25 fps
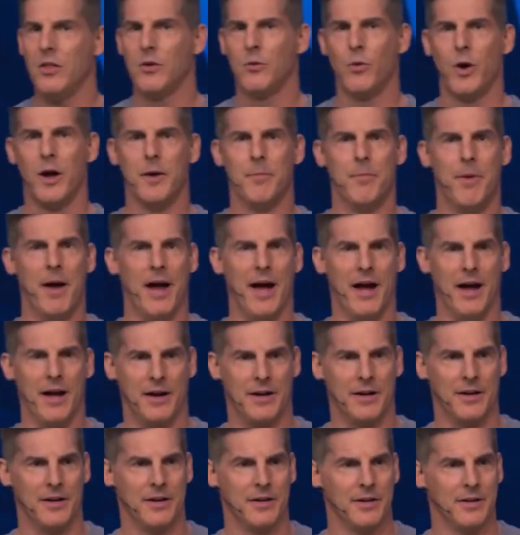the way back
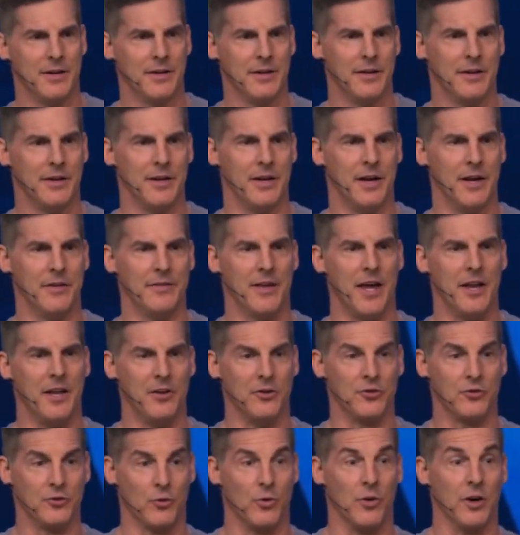in that
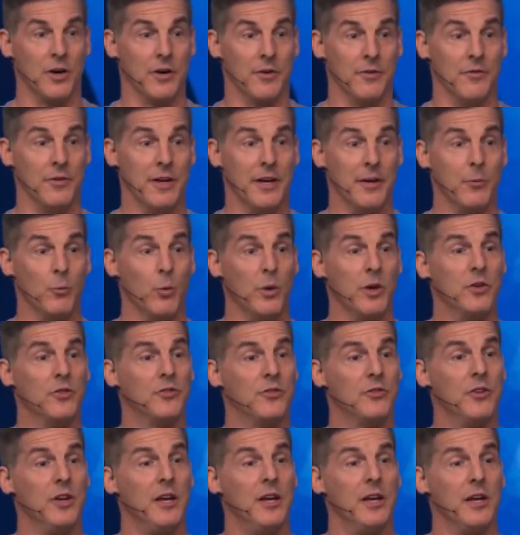historic event, we
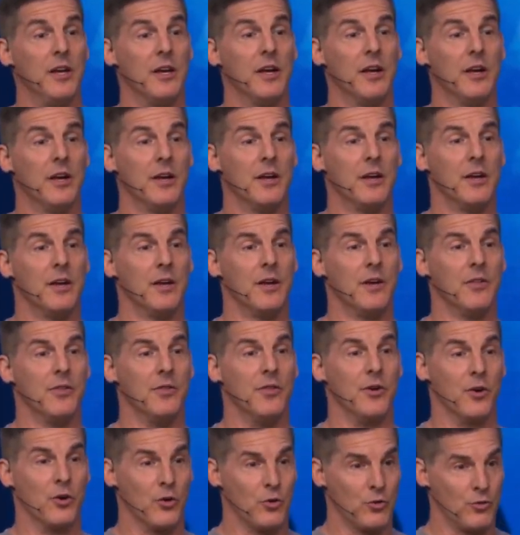see
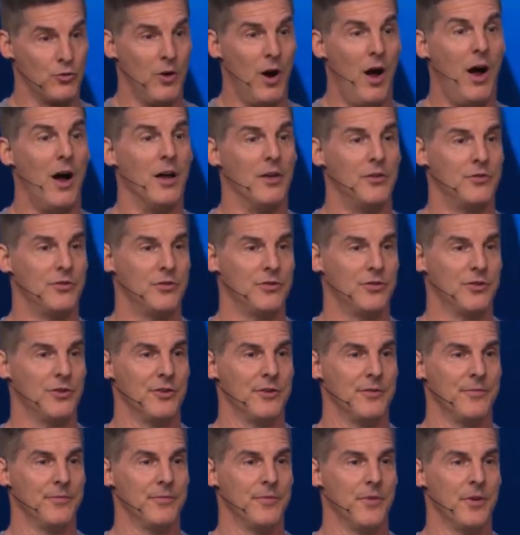the cross
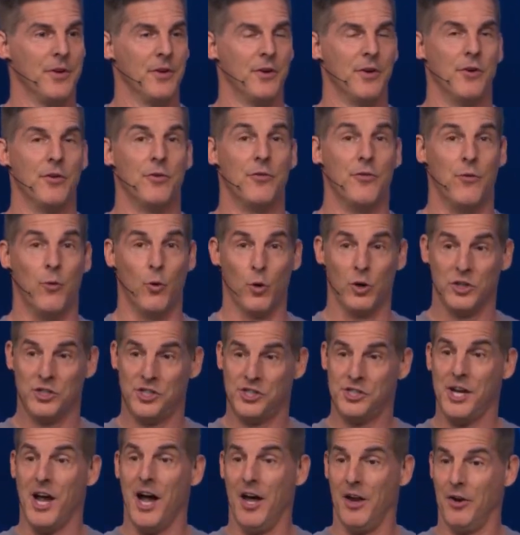
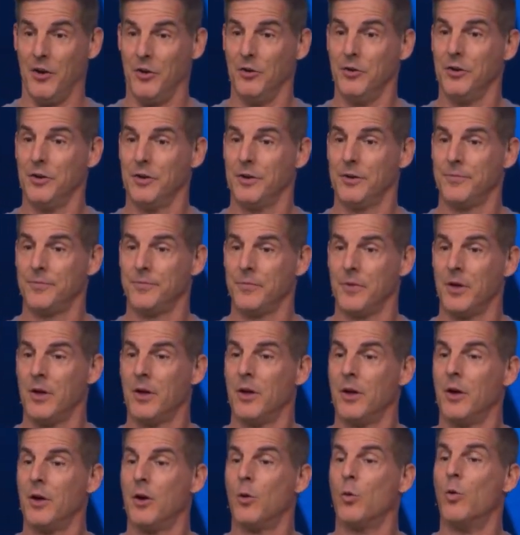foreshadowed
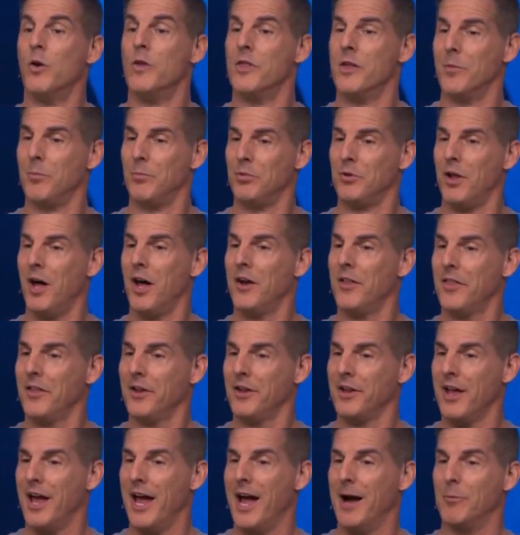when the blood of the
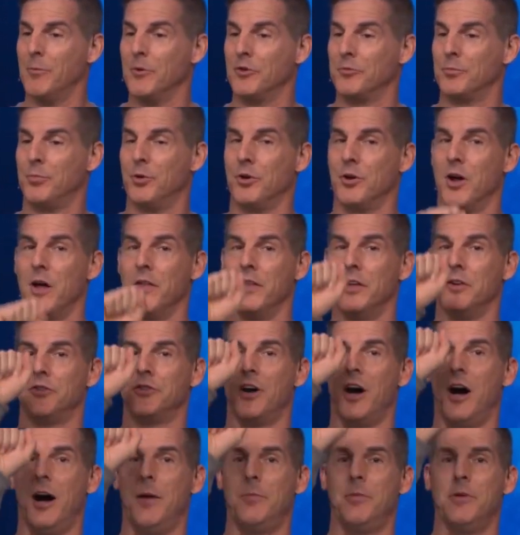lamb was put on the
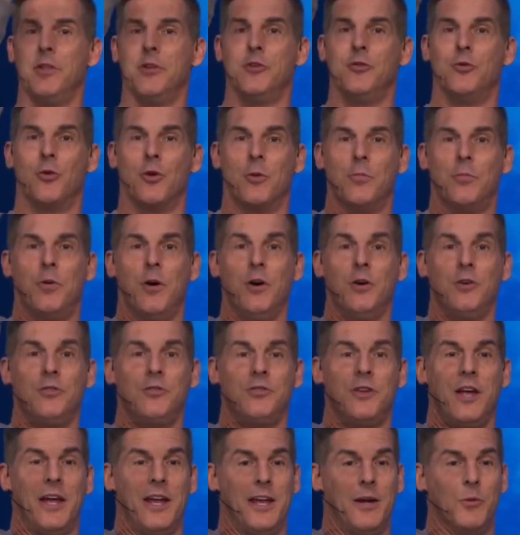top of the
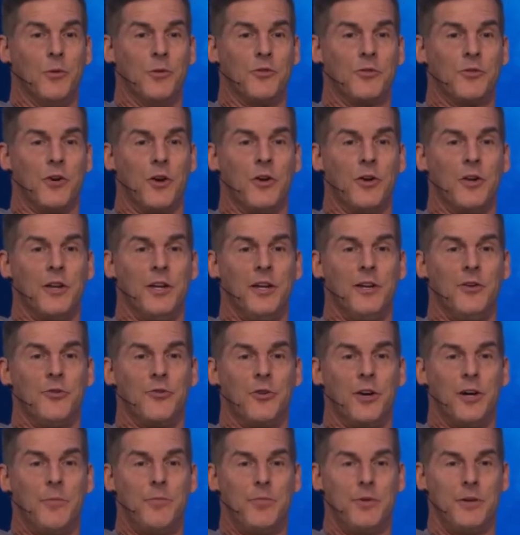doorpost, and it would certainly
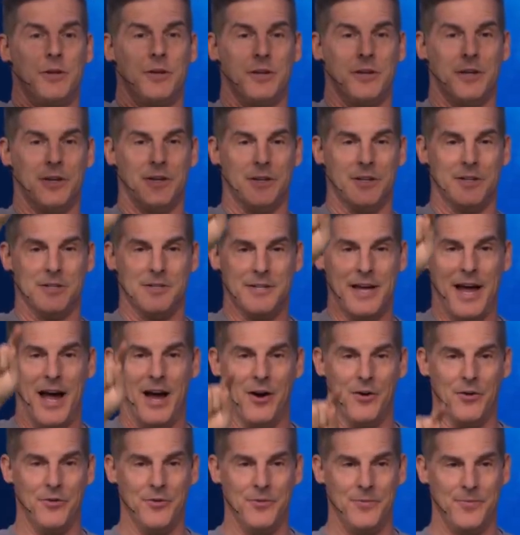drip
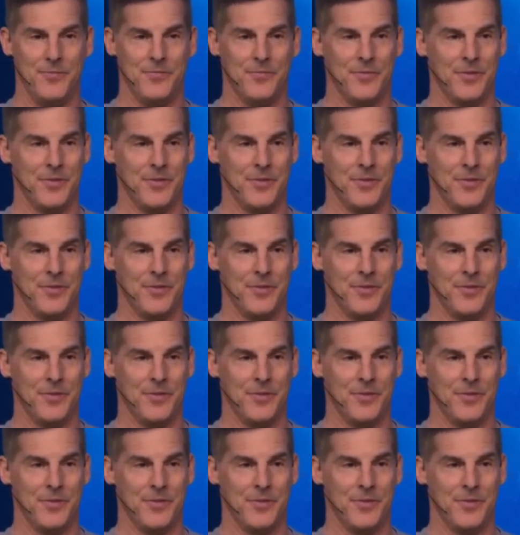down.